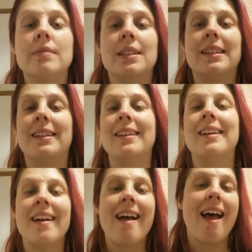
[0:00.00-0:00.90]

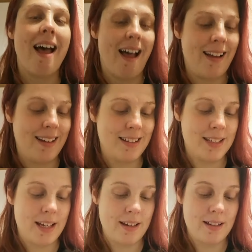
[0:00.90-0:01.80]

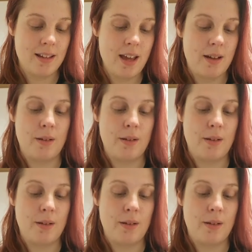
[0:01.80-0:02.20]
And yeah,